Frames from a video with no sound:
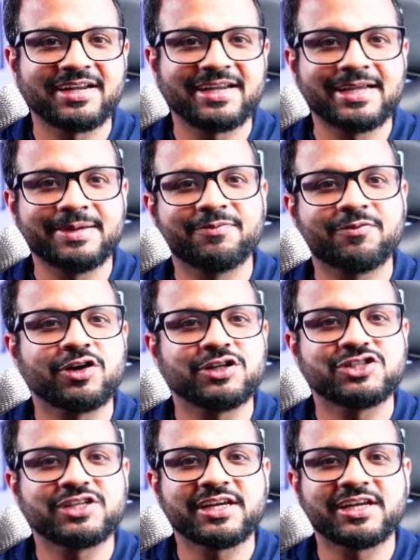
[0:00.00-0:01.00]
Keep
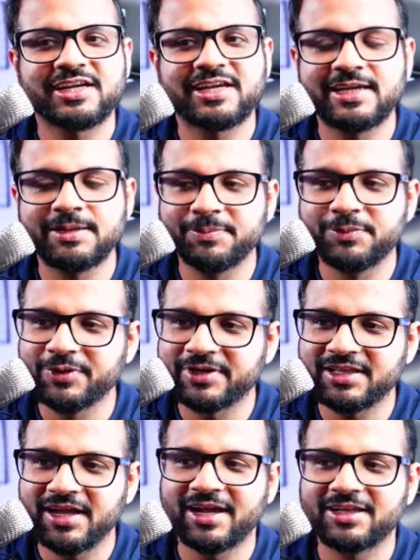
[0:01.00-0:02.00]
watching, keep doing
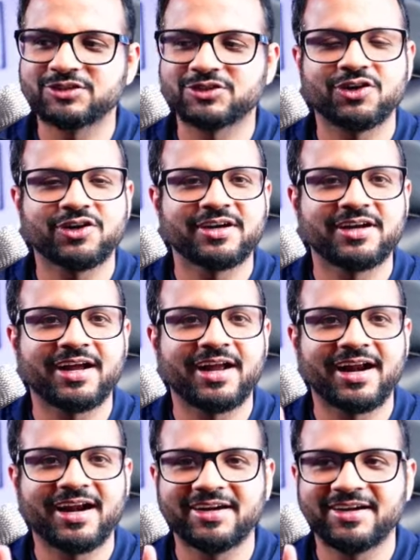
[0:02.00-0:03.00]
the hands-on,
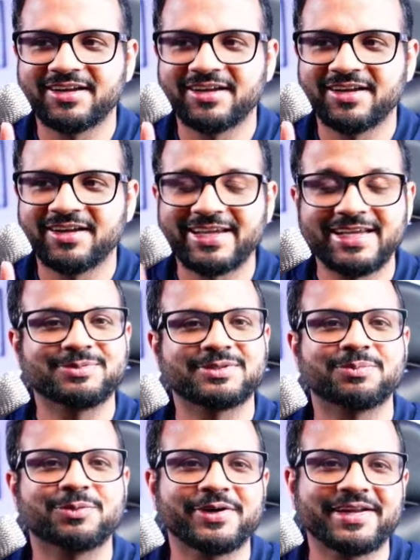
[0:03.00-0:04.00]
and keep
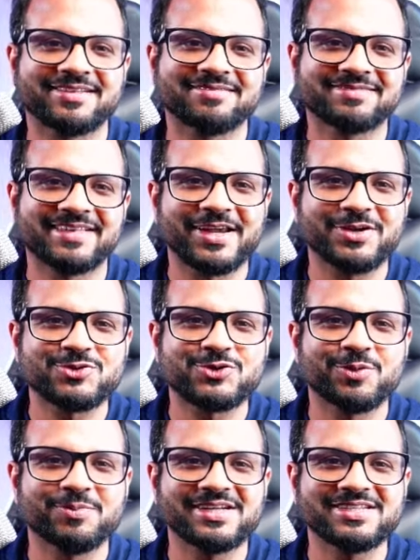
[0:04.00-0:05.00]
supporting. Thank you
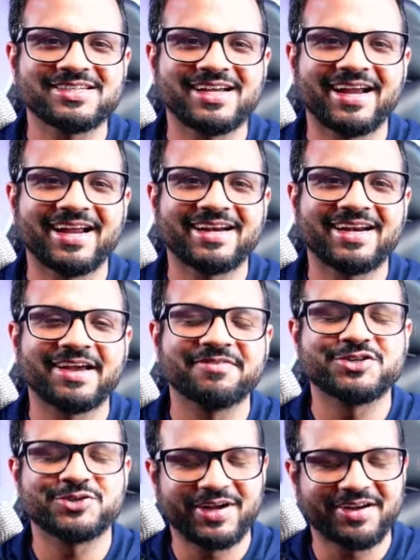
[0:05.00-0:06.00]
so much, and I
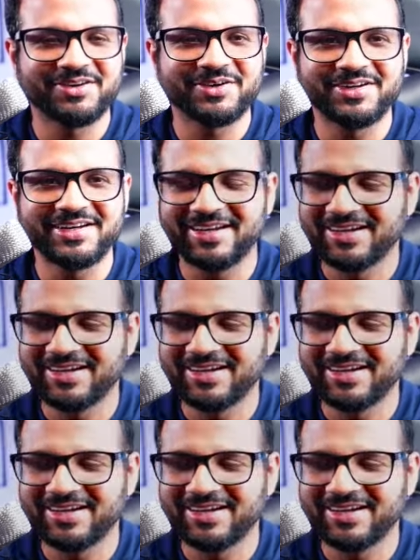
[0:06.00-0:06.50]
wish you have a good day.